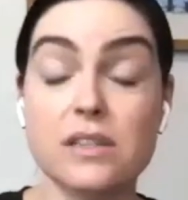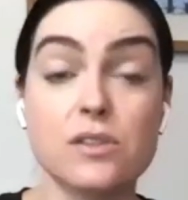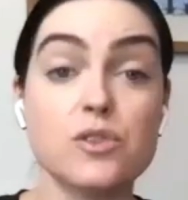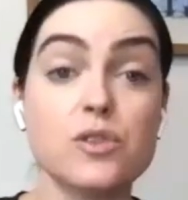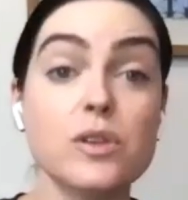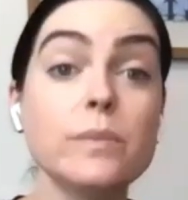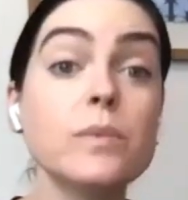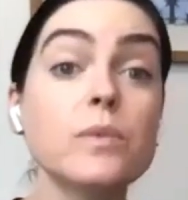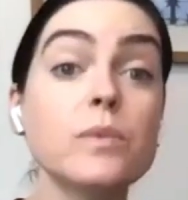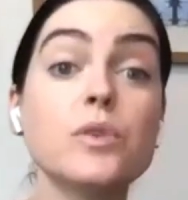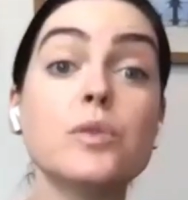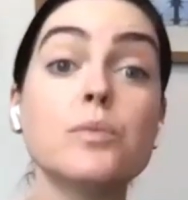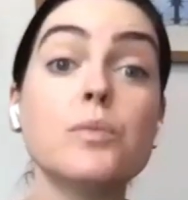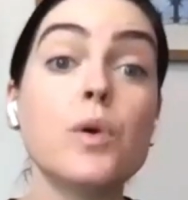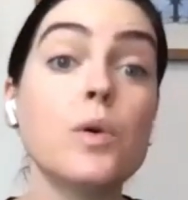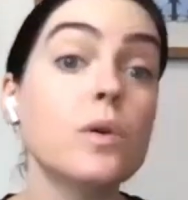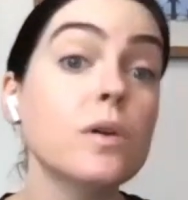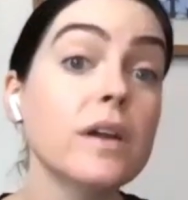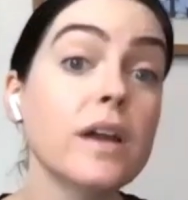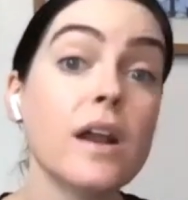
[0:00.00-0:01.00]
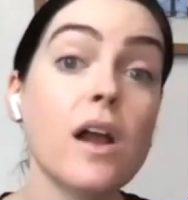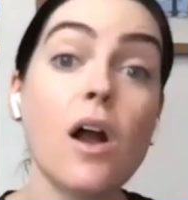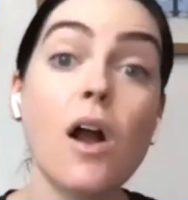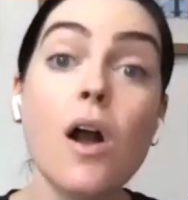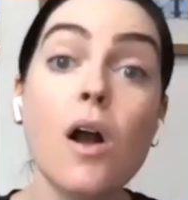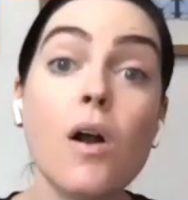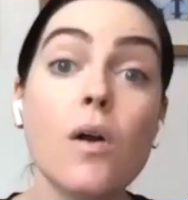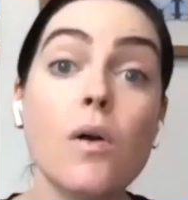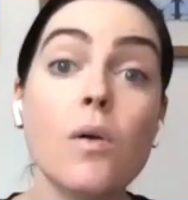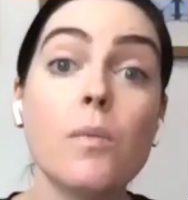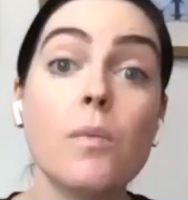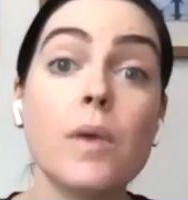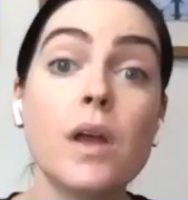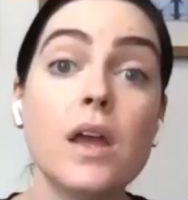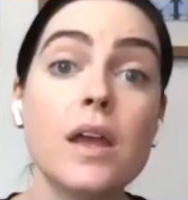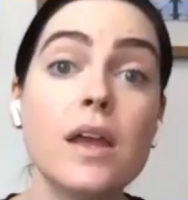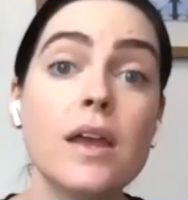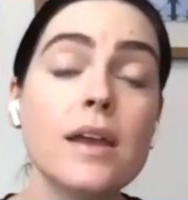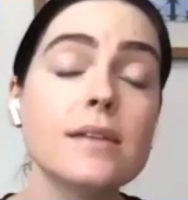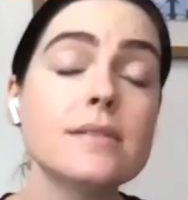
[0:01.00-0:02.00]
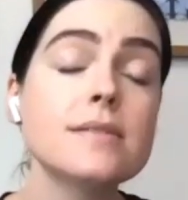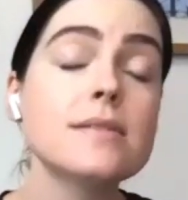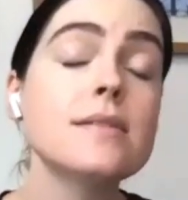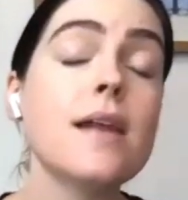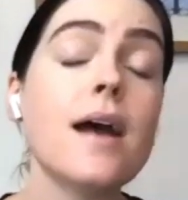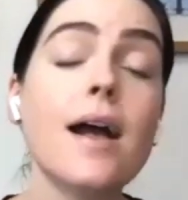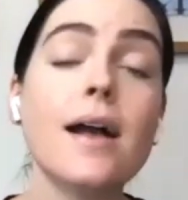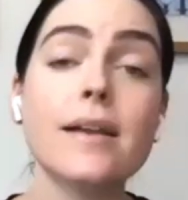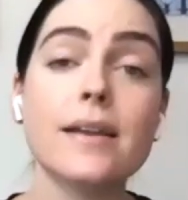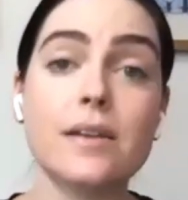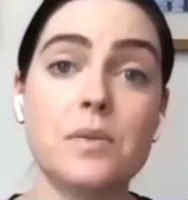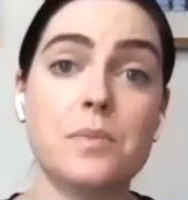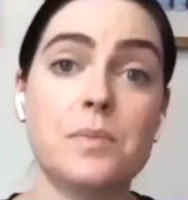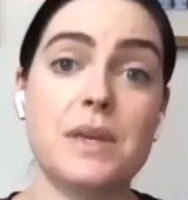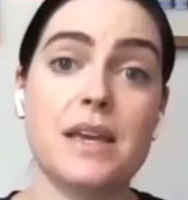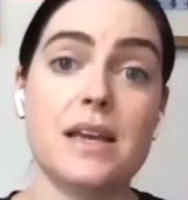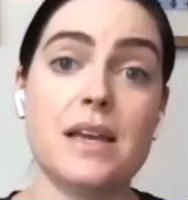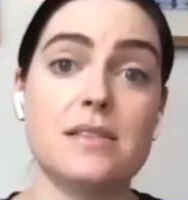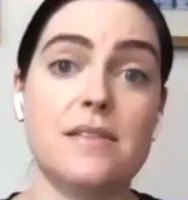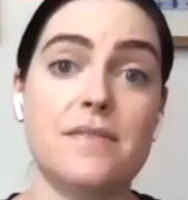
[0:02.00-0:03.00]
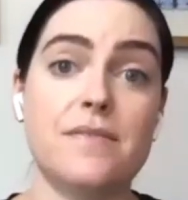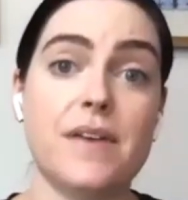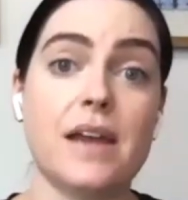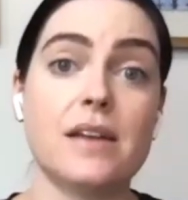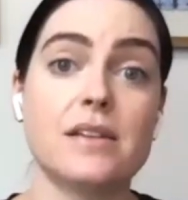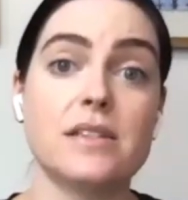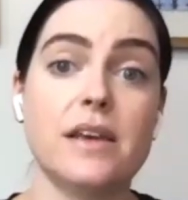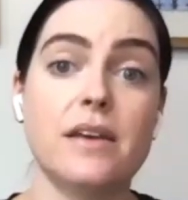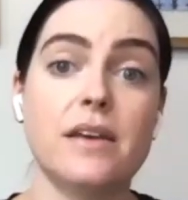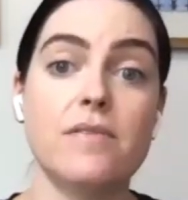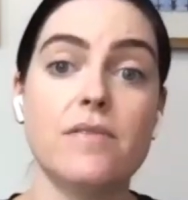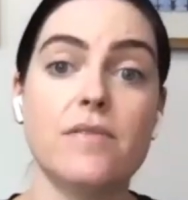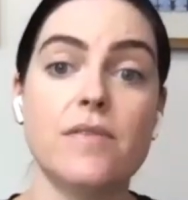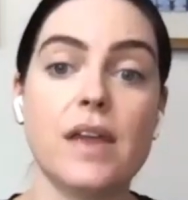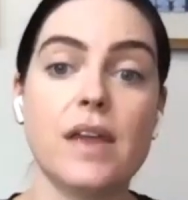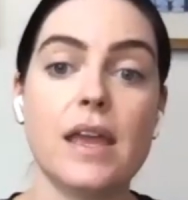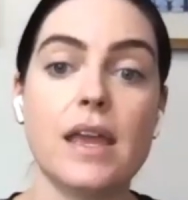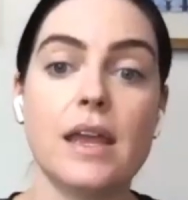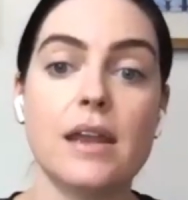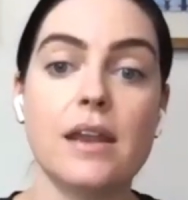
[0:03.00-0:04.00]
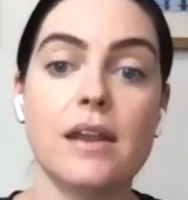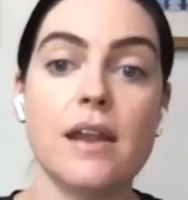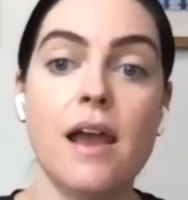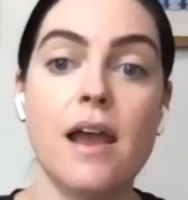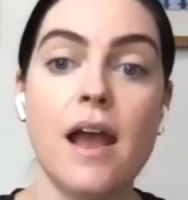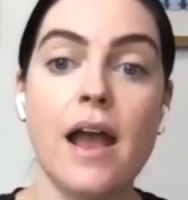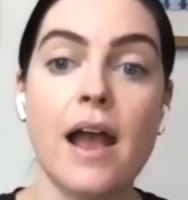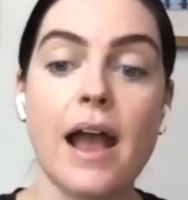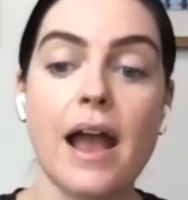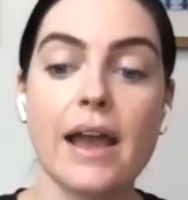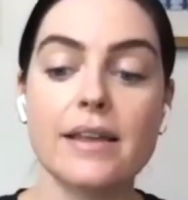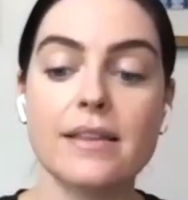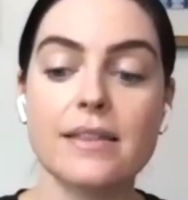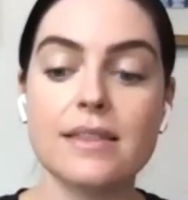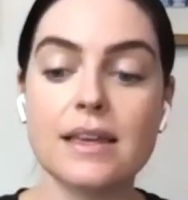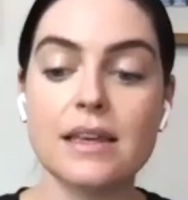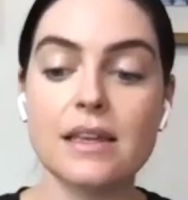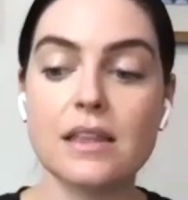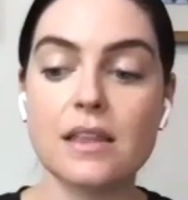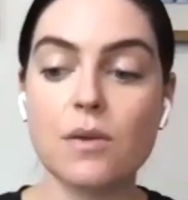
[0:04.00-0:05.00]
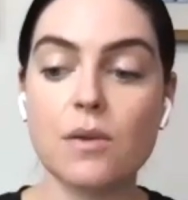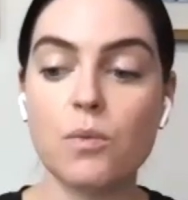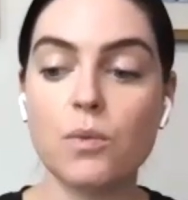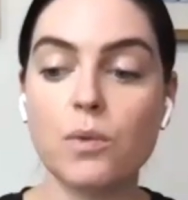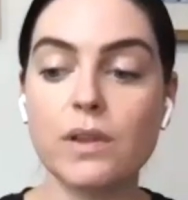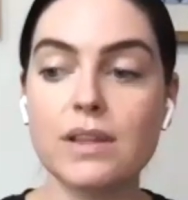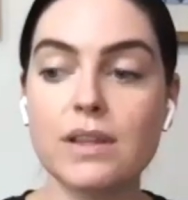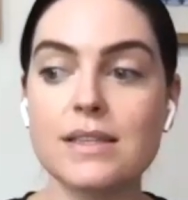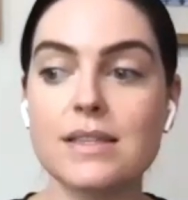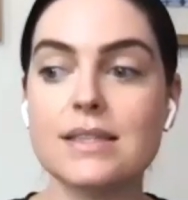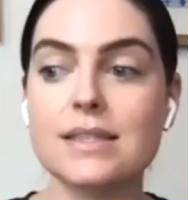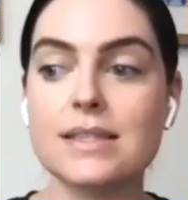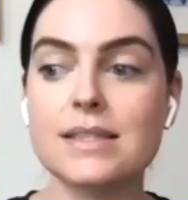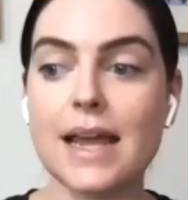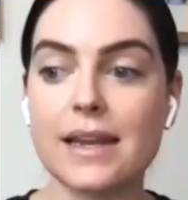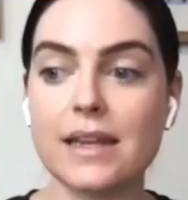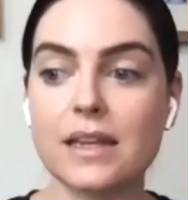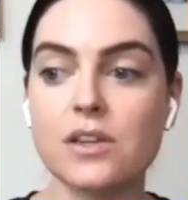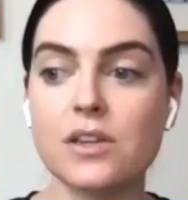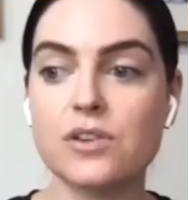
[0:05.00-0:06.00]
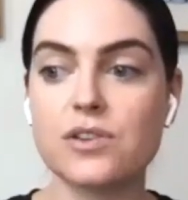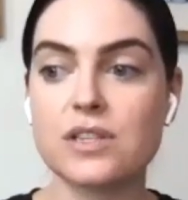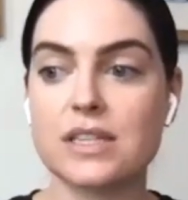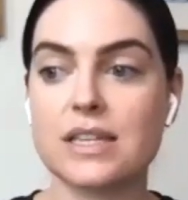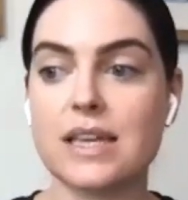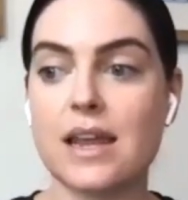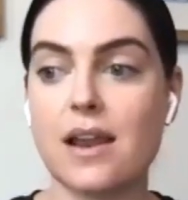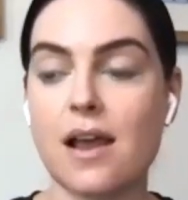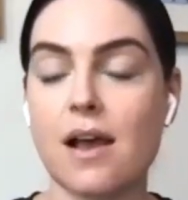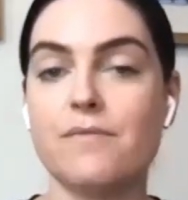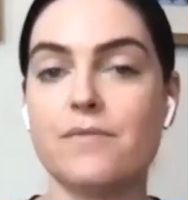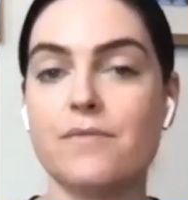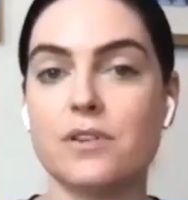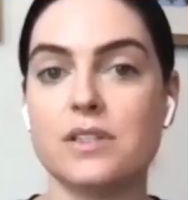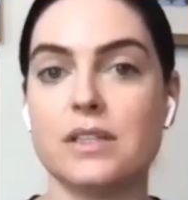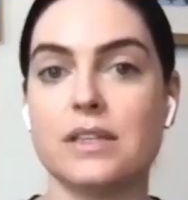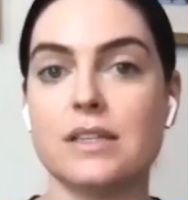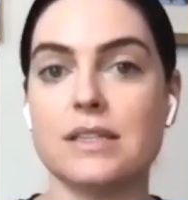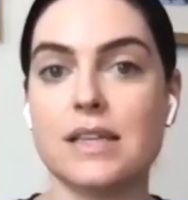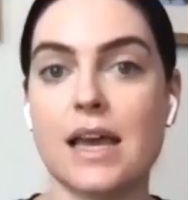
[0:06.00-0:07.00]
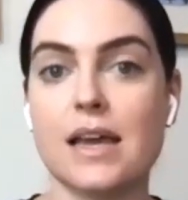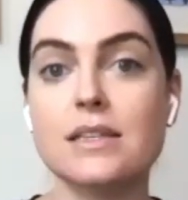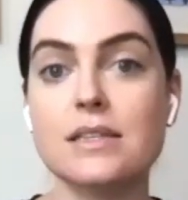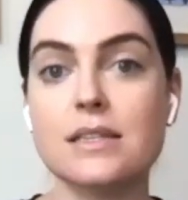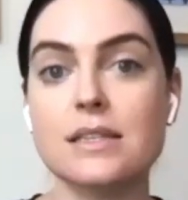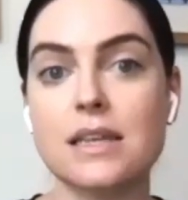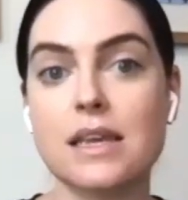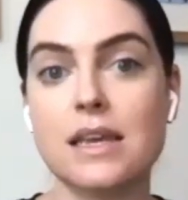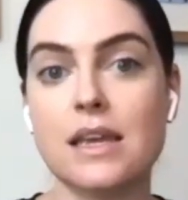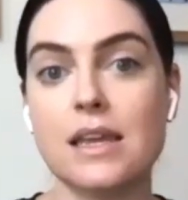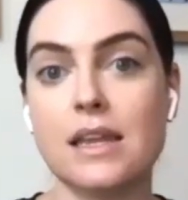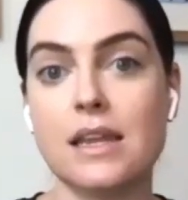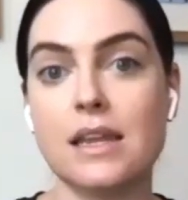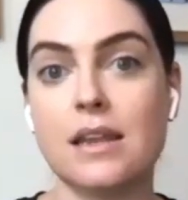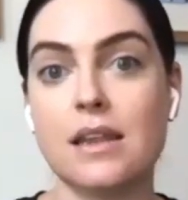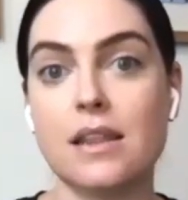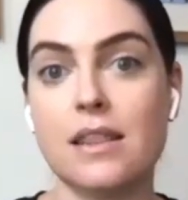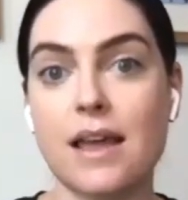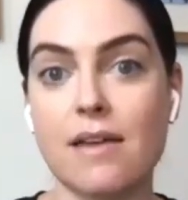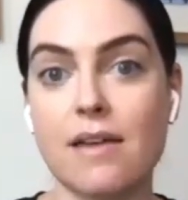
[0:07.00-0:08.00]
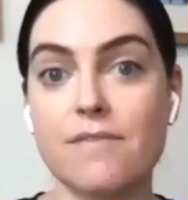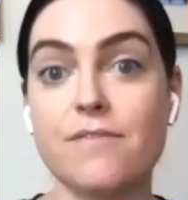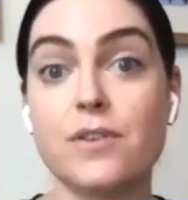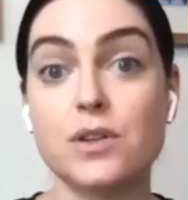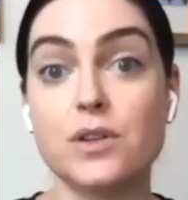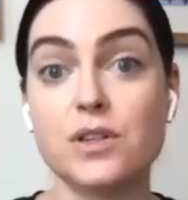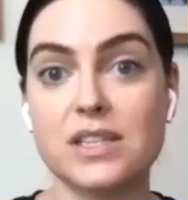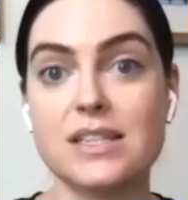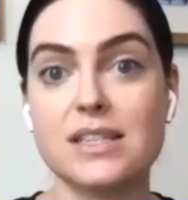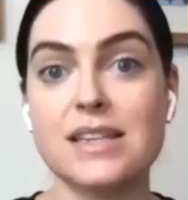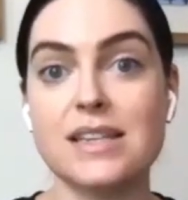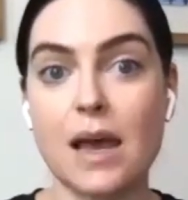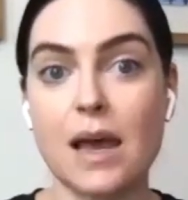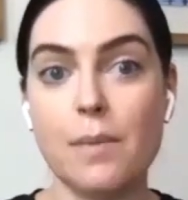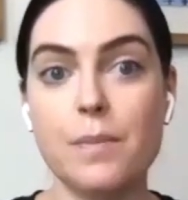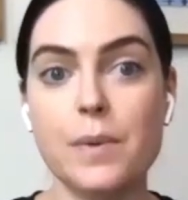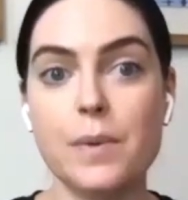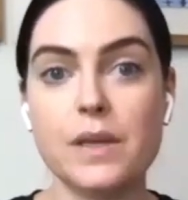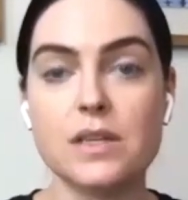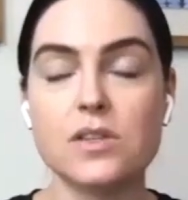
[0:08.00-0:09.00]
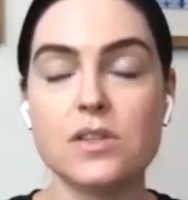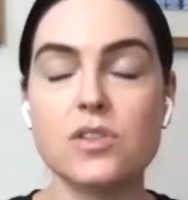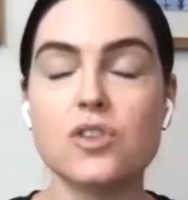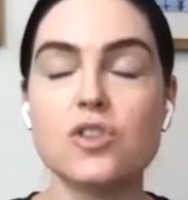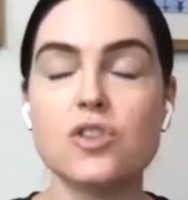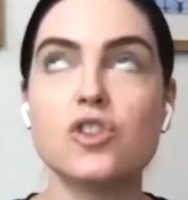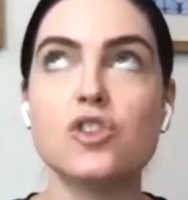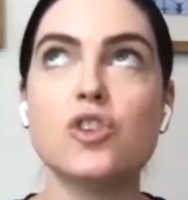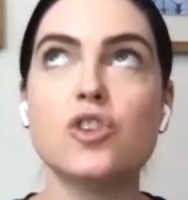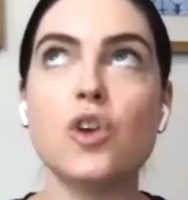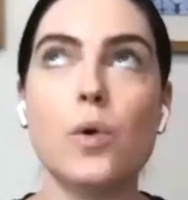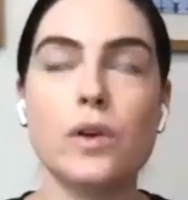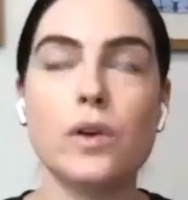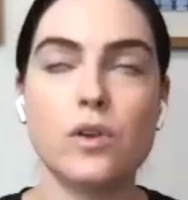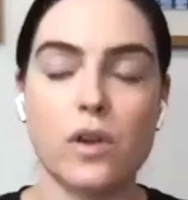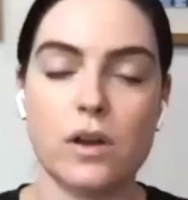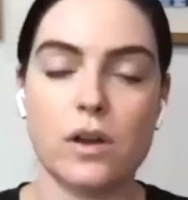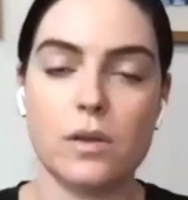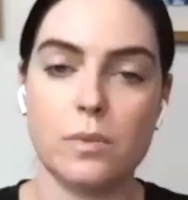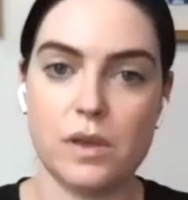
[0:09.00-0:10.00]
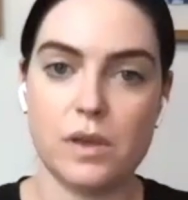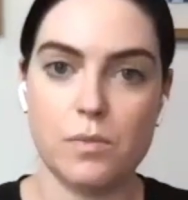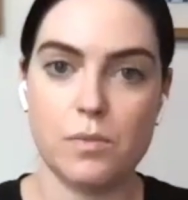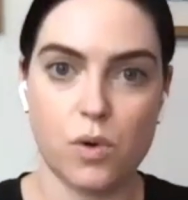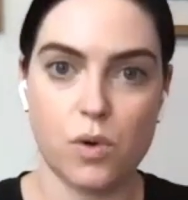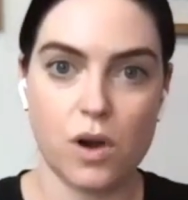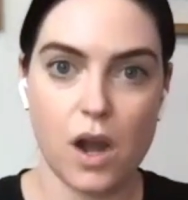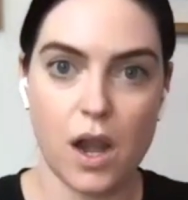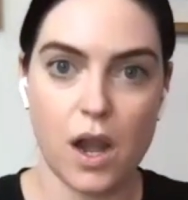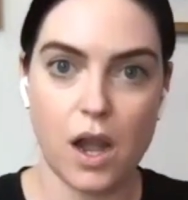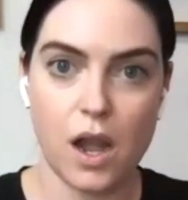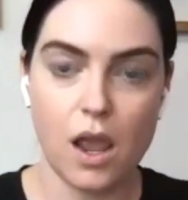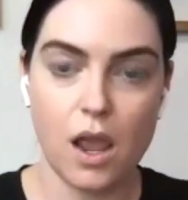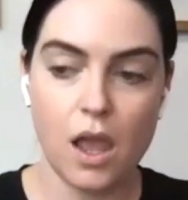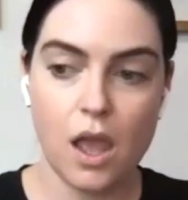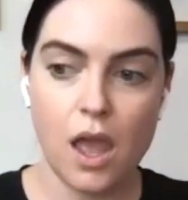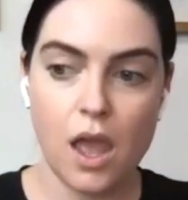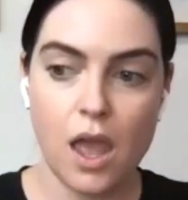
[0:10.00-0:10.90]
it's in the treatment room or at home it's not going to be as effective. And I think really setting your skin up for success in that first step is so incredibly important.